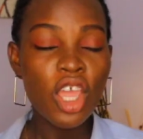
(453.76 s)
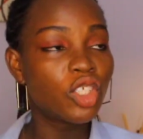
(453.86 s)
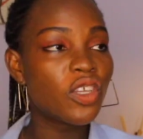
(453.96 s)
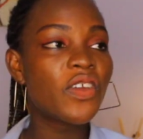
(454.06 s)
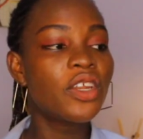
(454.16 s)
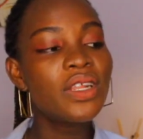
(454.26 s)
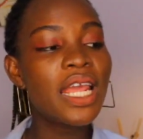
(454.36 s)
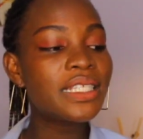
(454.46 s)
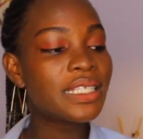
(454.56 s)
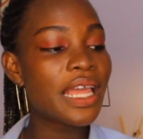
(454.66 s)
So if you're doing
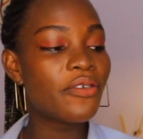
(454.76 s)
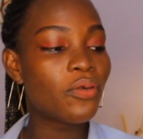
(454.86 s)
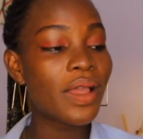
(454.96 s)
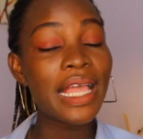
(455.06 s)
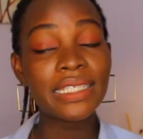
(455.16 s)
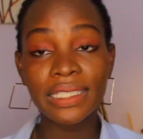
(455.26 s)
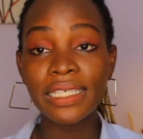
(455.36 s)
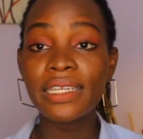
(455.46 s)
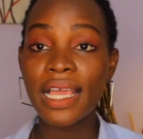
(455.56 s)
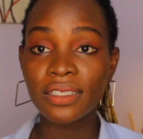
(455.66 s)
anything that requires
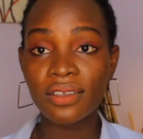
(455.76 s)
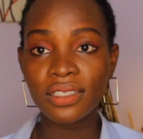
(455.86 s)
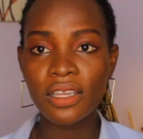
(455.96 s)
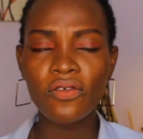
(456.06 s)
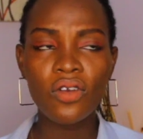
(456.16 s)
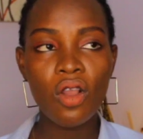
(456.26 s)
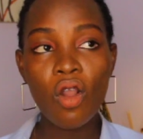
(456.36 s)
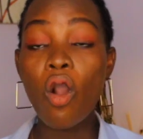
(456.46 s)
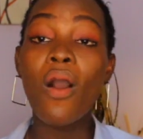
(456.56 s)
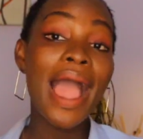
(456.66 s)
seedling, ask yourself,
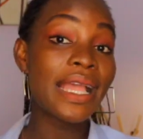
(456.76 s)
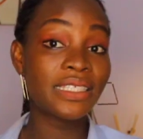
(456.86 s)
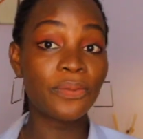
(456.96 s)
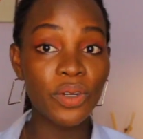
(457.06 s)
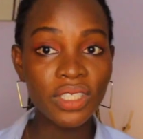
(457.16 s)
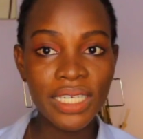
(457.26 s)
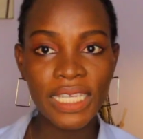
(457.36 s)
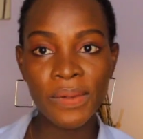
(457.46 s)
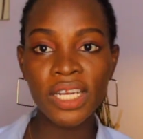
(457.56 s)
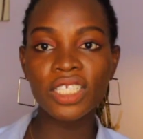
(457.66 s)
or ask the person
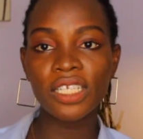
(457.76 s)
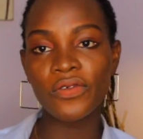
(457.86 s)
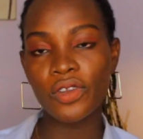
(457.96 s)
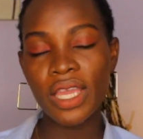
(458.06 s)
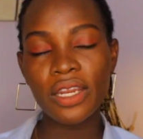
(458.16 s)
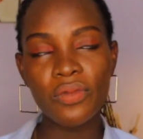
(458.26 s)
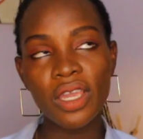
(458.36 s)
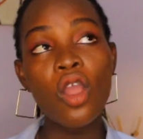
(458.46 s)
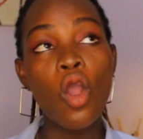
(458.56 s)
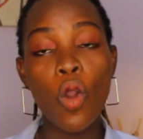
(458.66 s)
that's managing it for you anyway,
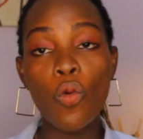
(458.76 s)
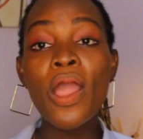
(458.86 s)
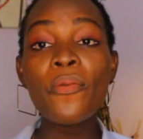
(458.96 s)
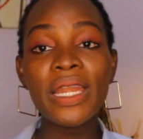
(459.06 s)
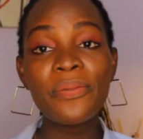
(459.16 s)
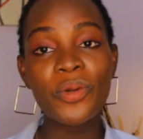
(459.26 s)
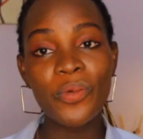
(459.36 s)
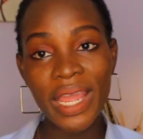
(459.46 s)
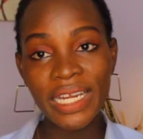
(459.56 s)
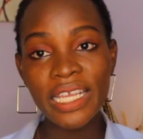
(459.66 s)
when will it be
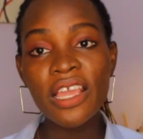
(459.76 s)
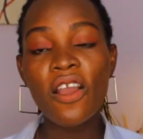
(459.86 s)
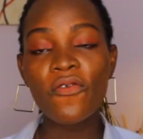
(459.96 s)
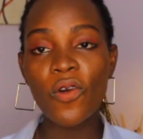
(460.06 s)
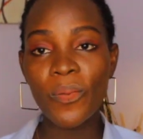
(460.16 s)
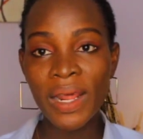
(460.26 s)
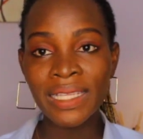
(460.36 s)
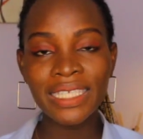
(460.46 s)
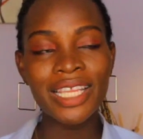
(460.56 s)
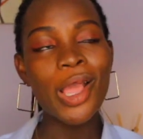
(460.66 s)
ready for
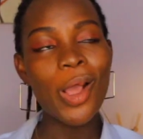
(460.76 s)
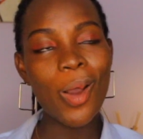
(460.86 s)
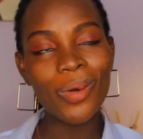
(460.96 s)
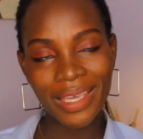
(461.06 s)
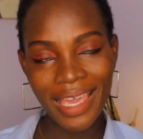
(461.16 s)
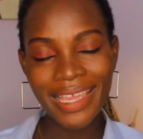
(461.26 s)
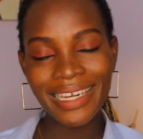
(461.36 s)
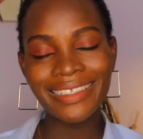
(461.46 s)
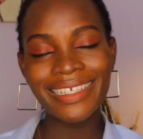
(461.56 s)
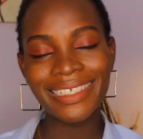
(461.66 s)
planting?
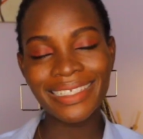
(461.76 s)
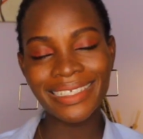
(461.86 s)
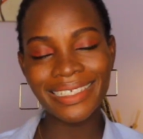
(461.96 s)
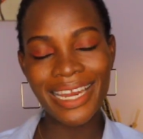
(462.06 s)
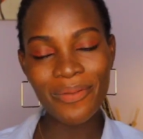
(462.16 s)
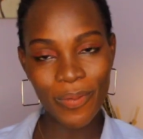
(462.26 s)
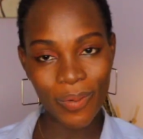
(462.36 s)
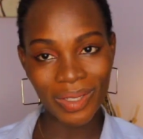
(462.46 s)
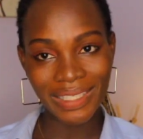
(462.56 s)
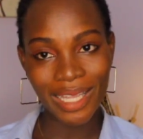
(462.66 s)
Okay, let me
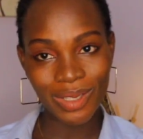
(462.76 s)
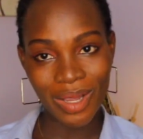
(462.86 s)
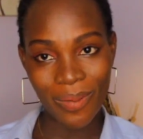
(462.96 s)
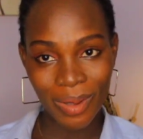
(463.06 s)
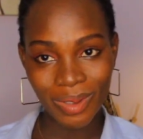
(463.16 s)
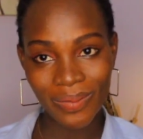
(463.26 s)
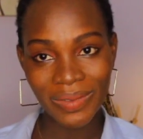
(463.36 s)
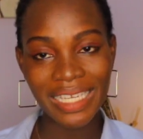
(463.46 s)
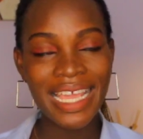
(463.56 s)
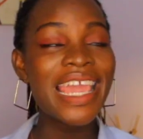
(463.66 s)
pause here and talk about
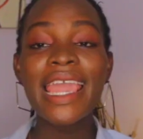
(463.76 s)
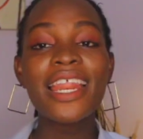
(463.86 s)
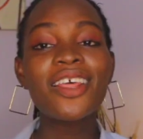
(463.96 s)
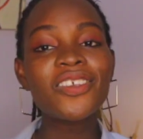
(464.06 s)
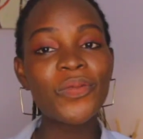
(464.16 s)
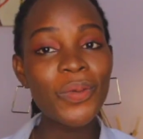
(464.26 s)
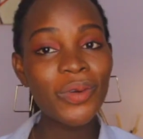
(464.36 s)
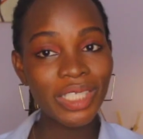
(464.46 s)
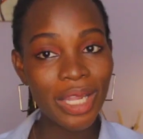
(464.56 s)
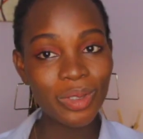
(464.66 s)
something. A lot of
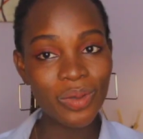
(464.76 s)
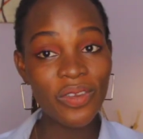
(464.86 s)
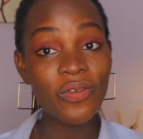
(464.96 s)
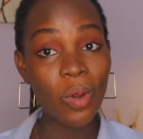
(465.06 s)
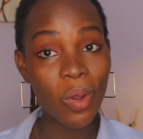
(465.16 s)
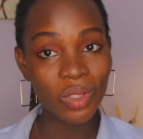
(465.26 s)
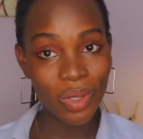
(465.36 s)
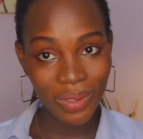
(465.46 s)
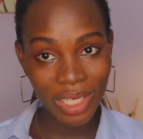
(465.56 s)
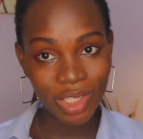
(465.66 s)
people reach out to me for
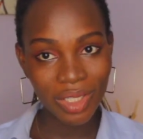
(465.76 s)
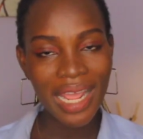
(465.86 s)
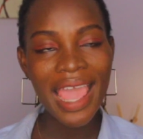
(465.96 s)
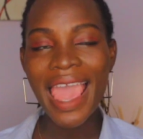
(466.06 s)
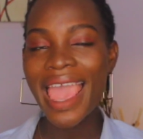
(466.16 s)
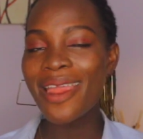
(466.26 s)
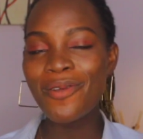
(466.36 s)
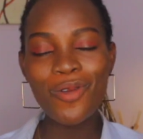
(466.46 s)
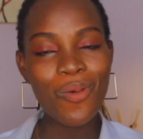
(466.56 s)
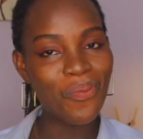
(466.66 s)
consultation,
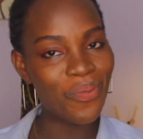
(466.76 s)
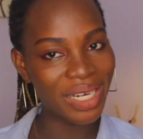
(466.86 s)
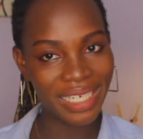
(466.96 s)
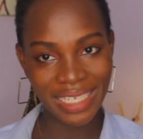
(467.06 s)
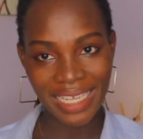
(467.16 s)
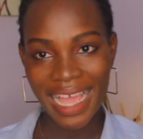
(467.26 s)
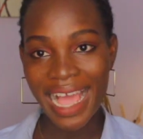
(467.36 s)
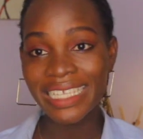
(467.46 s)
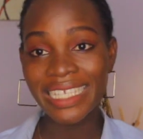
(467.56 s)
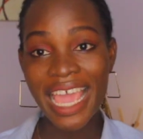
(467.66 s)
and nobody
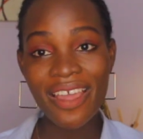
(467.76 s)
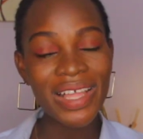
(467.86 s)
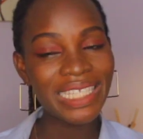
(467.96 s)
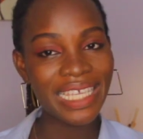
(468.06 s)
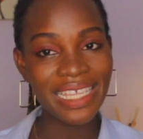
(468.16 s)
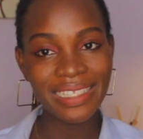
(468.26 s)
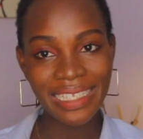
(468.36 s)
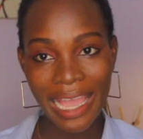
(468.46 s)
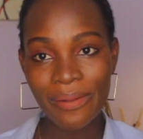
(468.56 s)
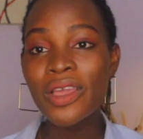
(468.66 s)
has ever taken
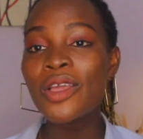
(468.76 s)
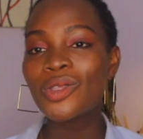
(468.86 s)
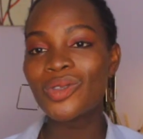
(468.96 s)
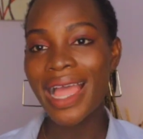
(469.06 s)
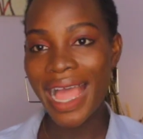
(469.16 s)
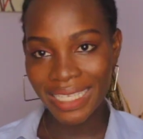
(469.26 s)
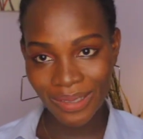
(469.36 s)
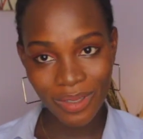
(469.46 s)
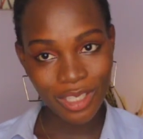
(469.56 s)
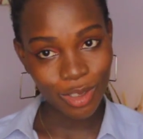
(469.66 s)
time to
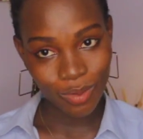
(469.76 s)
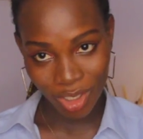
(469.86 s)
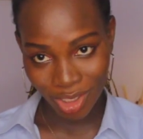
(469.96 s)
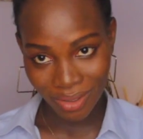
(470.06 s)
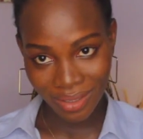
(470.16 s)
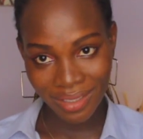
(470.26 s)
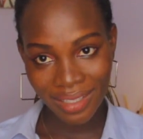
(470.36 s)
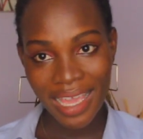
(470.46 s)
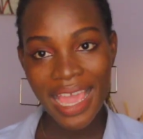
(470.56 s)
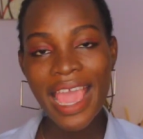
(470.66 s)
ask me these questions.
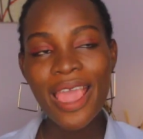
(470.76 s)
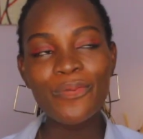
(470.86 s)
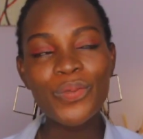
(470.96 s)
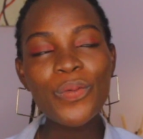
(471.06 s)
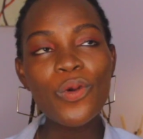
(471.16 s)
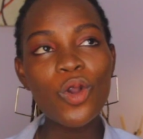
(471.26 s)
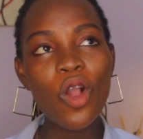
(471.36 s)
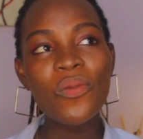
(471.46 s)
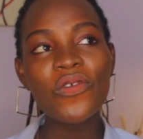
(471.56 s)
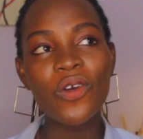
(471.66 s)
People
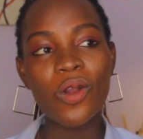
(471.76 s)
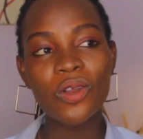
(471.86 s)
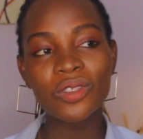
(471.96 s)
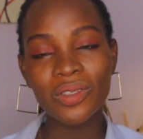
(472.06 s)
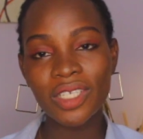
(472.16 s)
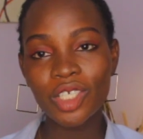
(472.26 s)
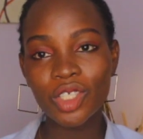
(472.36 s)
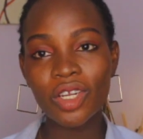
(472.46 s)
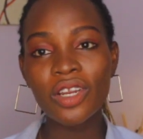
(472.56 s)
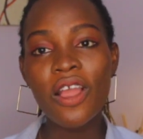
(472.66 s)
call me for
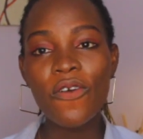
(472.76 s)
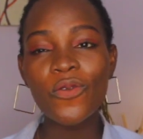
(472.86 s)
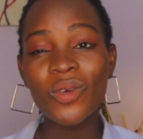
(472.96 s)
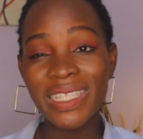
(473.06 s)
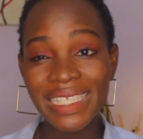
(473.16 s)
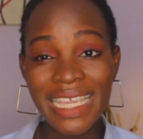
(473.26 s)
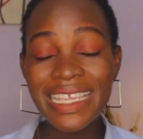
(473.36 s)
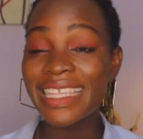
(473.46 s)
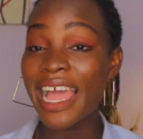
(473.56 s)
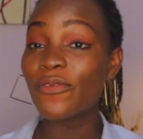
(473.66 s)
consultation for
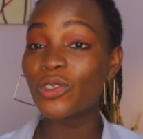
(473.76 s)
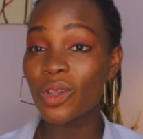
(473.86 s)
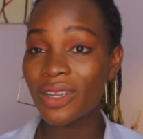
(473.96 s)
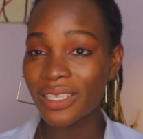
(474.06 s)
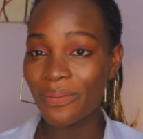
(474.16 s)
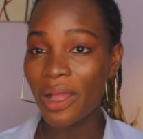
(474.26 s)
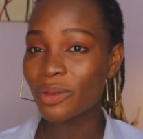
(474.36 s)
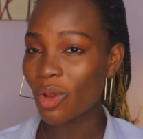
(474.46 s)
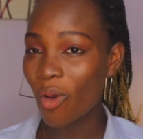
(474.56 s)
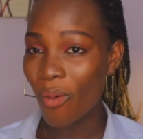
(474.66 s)
things that I've talked
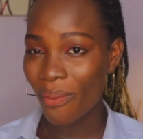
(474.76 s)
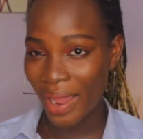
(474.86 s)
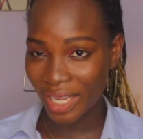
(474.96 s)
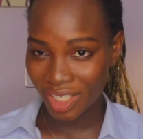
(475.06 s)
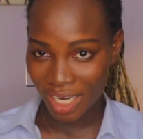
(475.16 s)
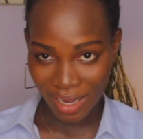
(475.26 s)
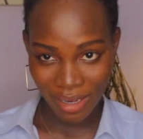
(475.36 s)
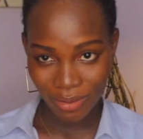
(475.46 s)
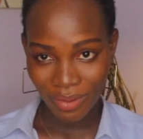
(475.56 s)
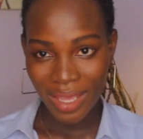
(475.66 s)
about on my
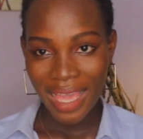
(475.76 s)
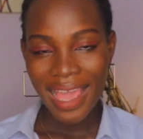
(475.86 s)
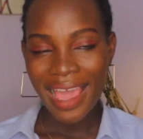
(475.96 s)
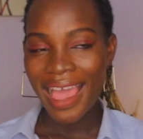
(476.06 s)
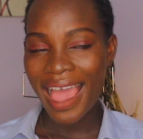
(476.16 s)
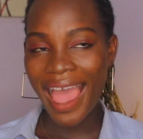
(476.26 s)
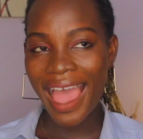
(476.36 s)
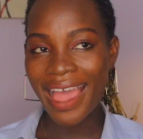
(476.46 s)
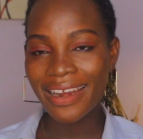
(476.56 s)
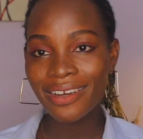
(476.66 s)
channel.
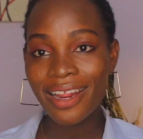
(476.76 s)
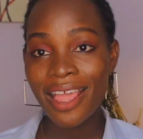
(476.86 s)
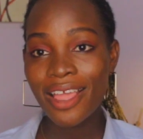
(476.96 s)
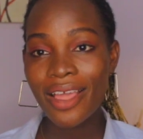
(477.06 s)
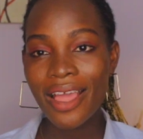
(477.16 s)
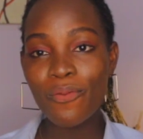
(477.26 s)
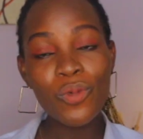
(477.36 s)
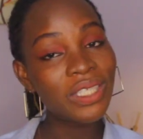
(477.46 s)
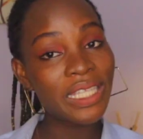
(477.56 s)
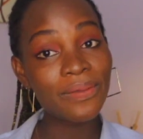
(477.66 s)
And
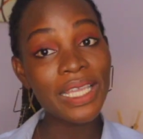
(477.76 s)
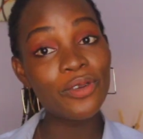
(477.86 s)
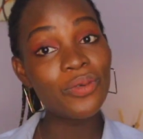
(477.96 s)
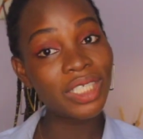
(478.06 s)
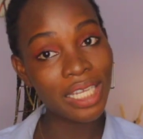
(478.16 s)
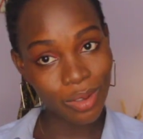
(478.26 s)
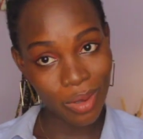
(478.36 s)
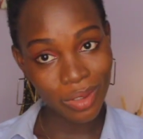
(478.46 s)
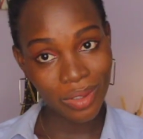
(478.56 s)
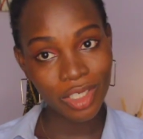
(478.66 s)
most times I do reject
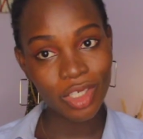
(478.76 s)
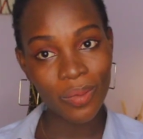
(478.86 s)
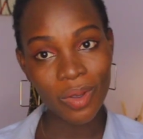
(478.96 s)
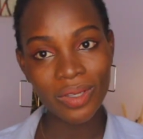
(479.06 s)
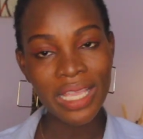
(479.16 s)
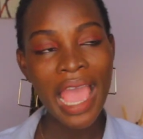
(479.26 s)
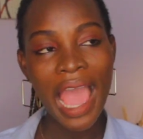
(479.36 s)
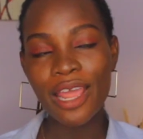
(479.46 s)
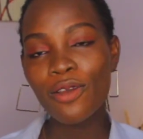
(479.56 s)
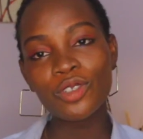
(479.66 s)
consultation because
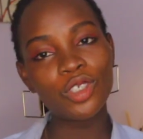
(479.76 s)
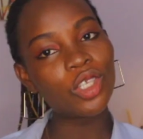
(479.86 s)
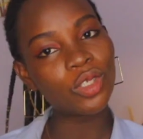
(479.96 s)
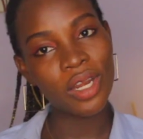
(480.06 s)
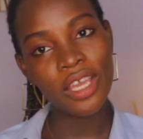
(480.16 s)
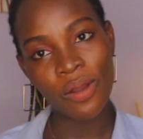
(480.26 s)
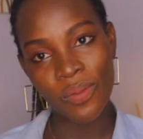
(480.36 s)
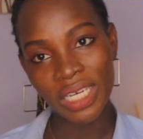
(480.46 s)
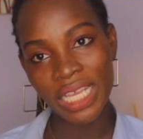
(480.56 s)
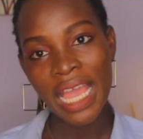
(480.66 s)
I don't want to just collect your
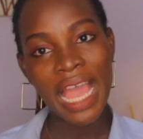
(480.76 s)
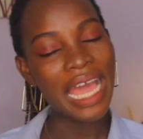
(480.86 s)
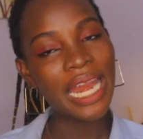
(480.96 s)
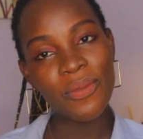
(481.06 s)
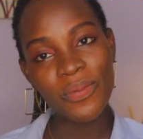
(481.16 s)
money and I'm